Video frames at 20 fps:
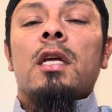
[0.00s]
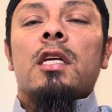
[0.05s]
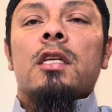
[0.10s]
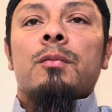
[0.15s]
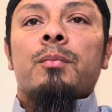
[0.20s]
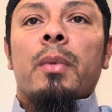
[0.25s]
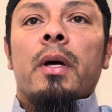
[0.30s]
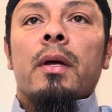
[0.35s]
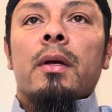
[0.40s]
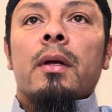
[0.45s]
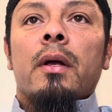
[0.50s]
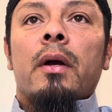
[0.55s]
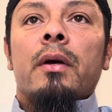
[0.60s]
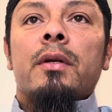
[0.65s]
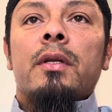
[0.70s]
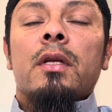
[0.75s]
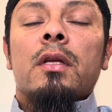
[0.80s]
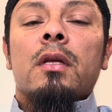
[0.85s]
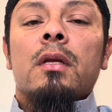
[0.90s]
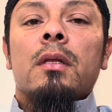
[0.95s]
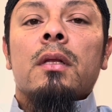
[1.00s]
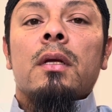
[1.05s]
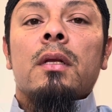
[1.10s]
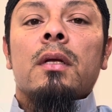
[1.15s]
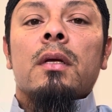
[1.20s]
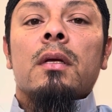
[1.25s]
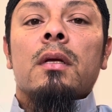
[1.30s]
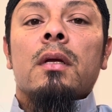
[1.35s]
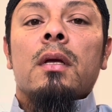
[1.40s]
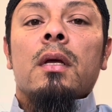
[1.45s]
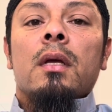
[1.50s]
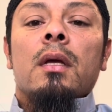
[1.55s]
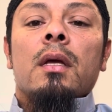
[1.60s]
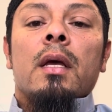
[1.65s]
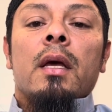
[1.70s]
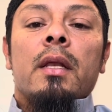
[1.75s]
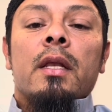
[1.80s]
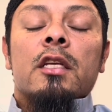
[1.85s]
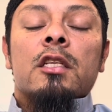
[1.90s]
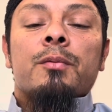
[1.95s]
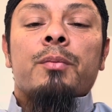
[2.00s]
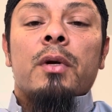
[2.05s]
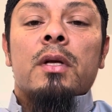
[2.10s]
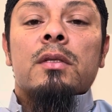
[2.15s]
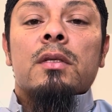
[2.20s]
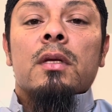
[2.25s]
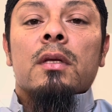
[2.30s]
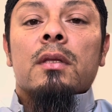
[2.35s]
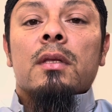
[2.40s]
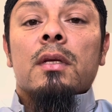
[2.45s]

is by articulating and expressing